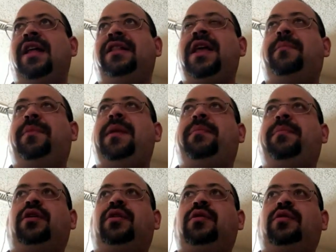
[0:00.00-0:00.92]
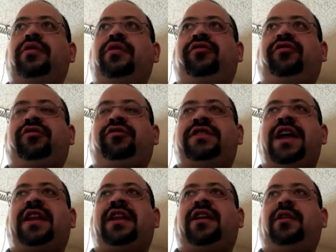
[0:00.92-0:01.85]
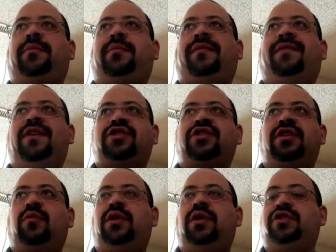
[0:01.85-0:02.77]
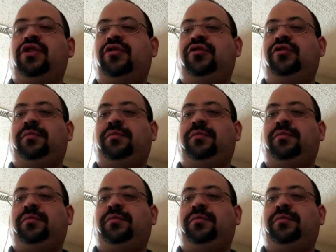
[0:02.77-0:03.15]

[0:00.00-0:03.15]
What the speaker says: the people who is technically proficient will use,